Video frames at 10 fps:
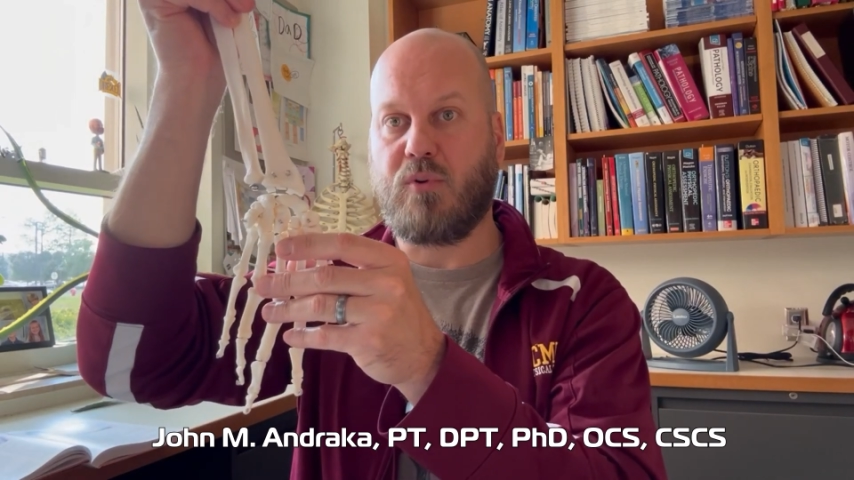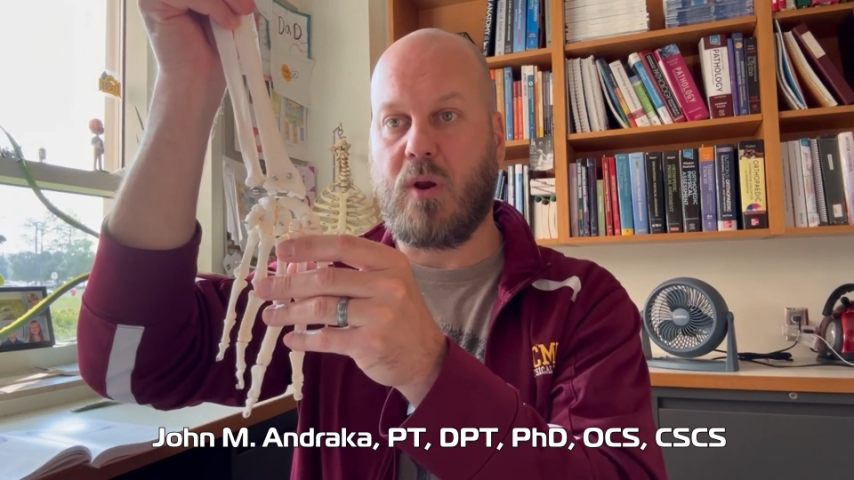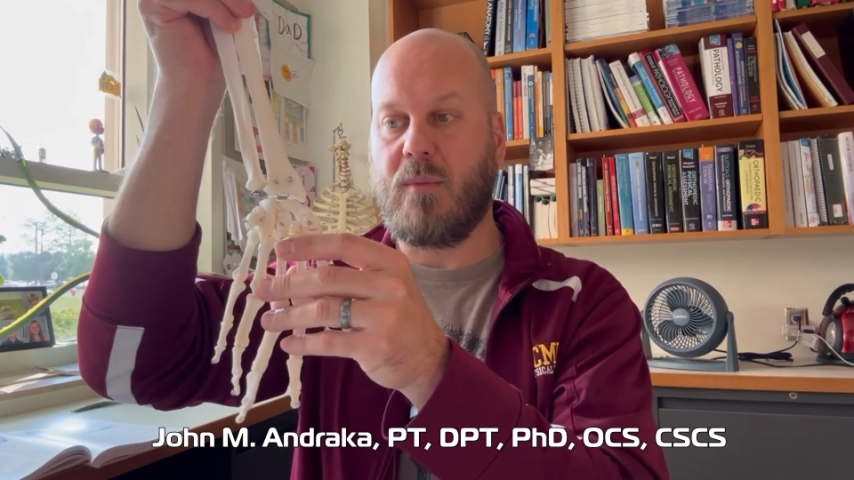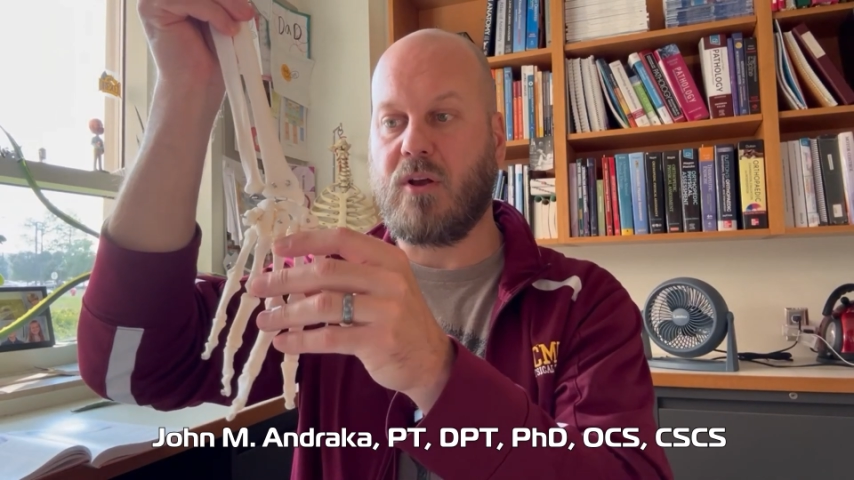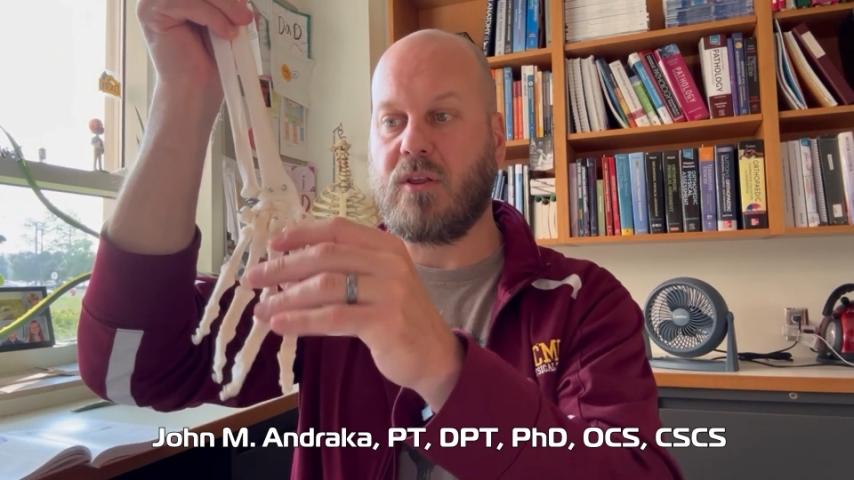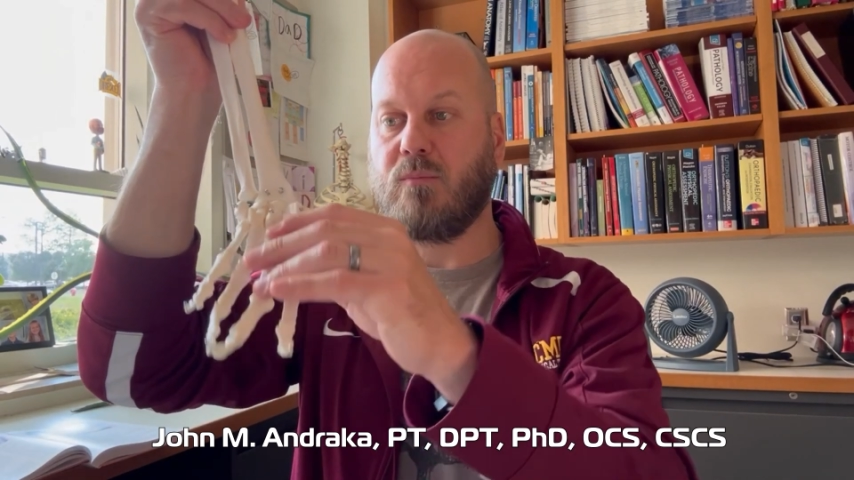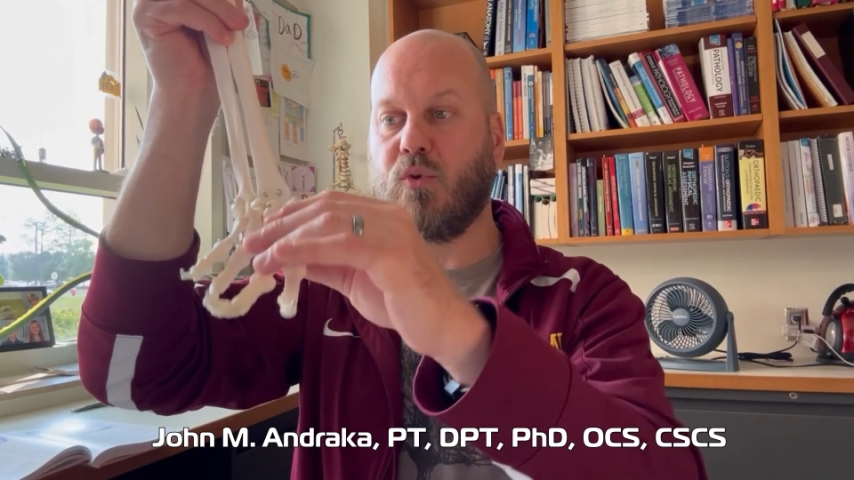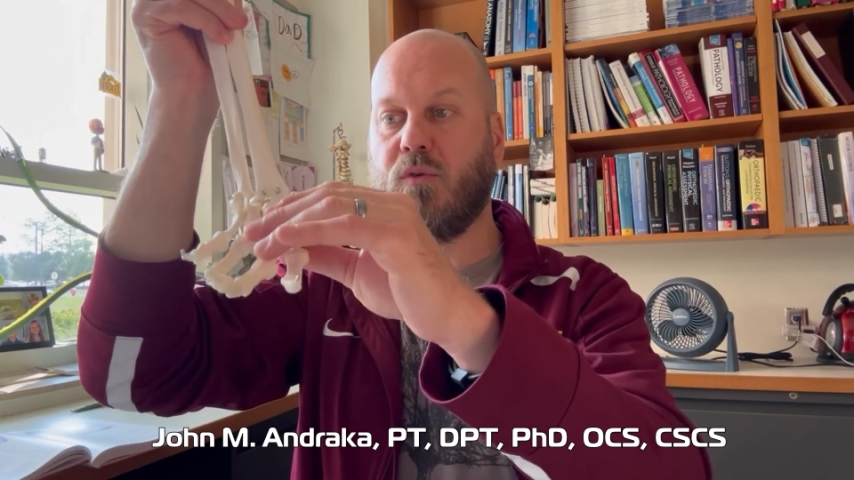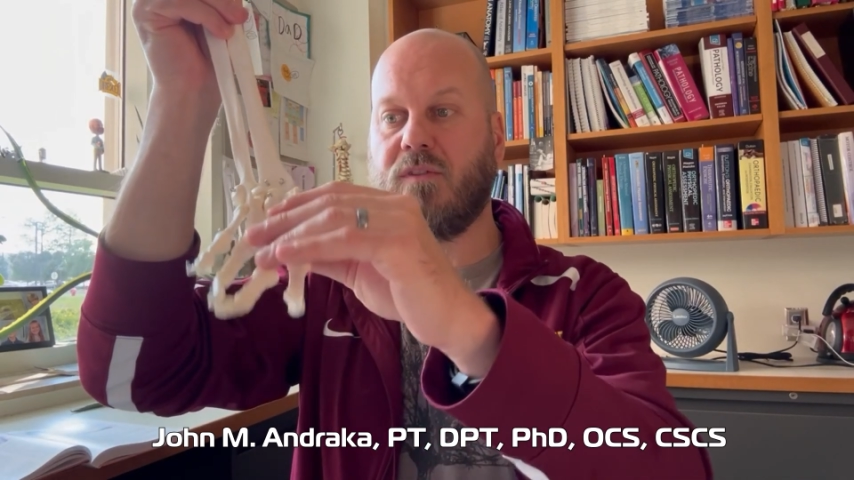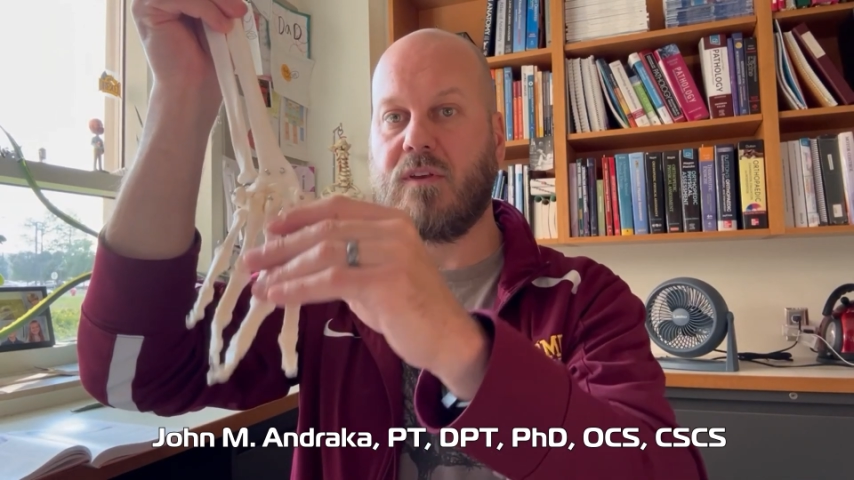primarily
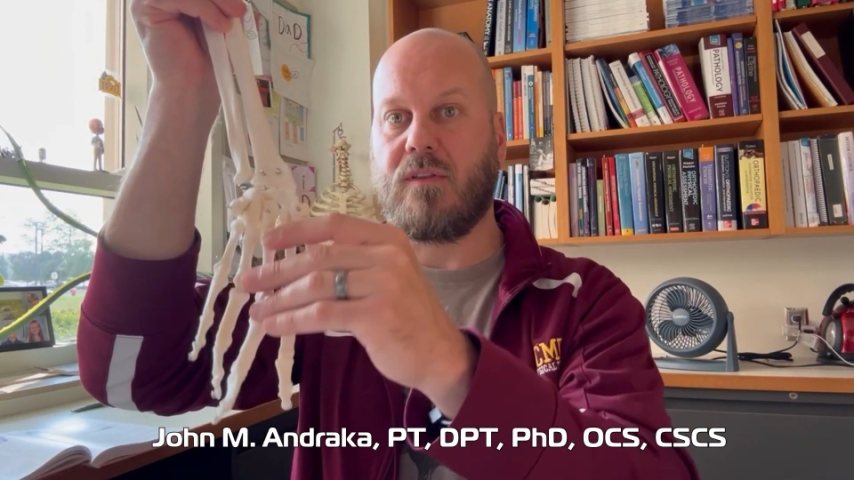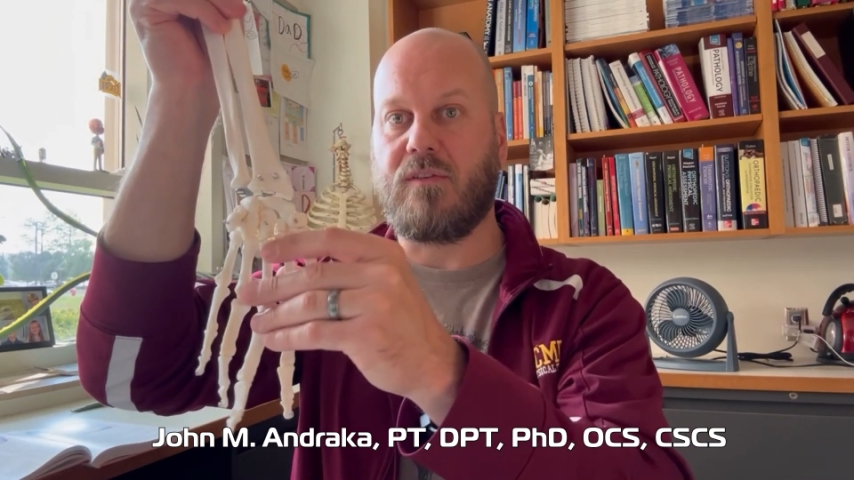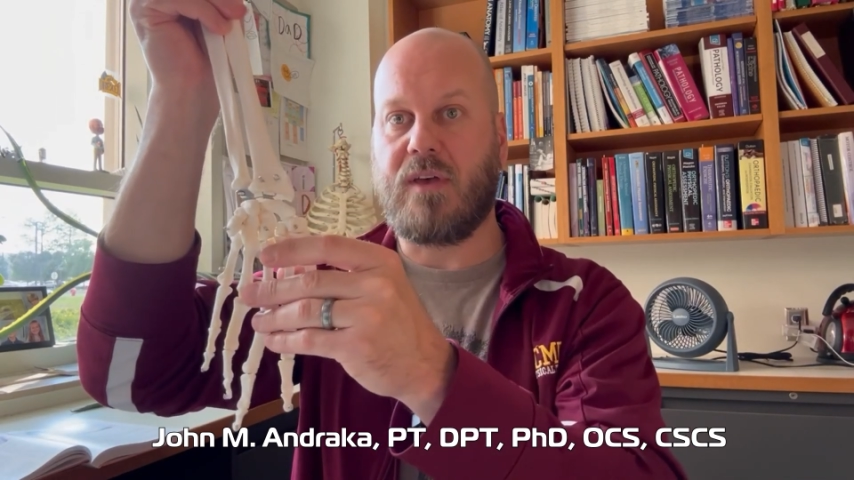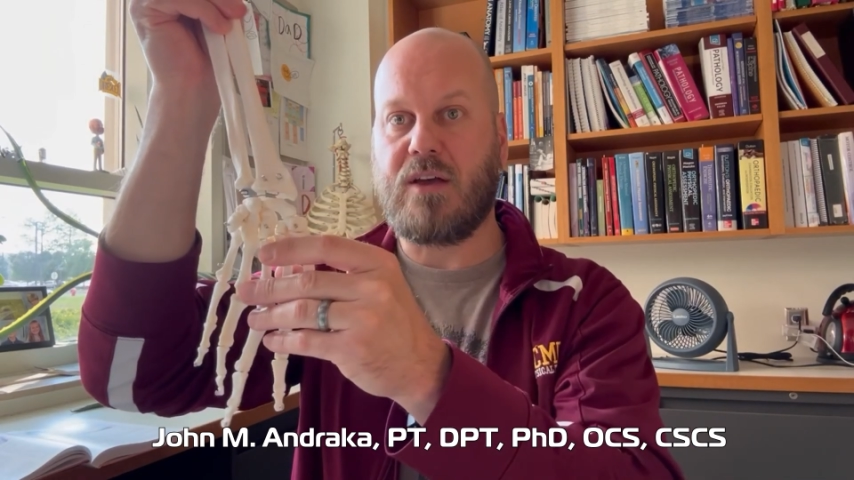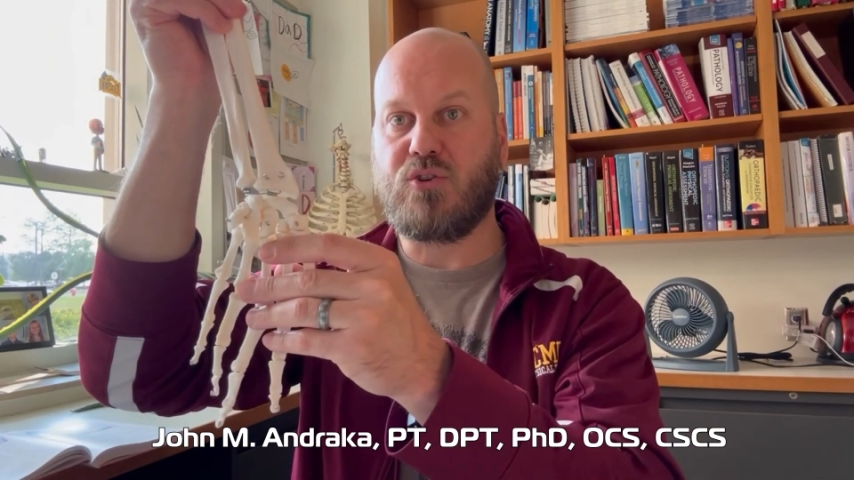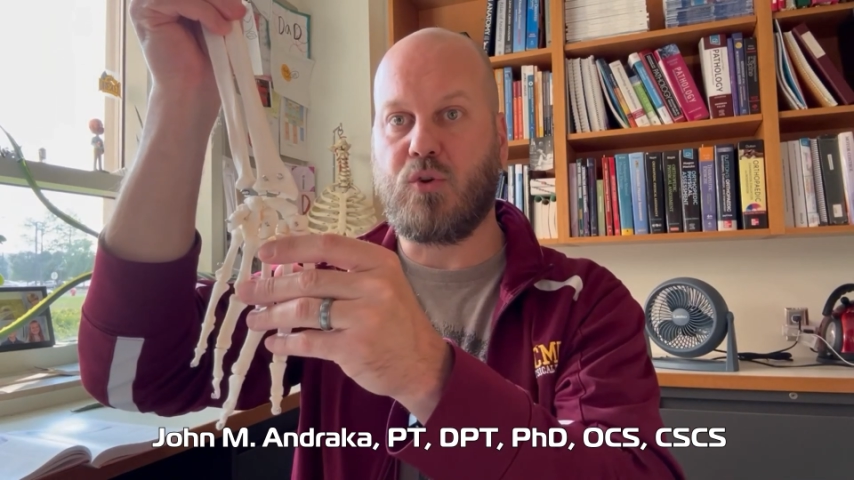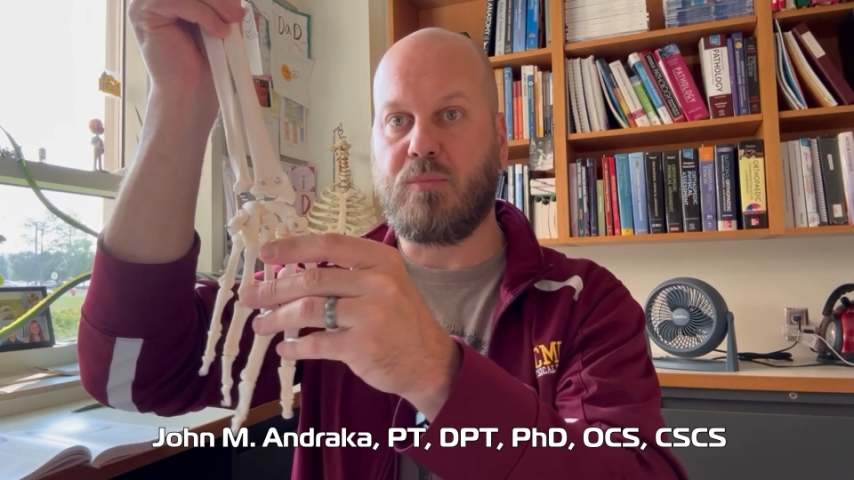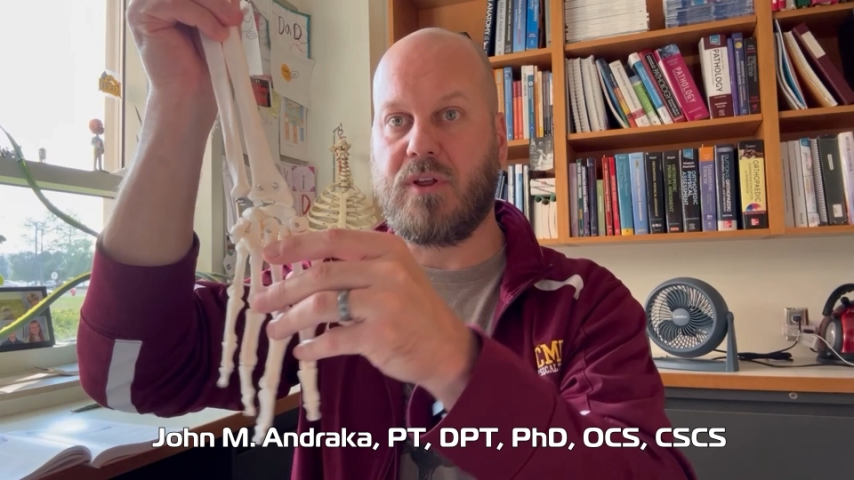moves in the sagittal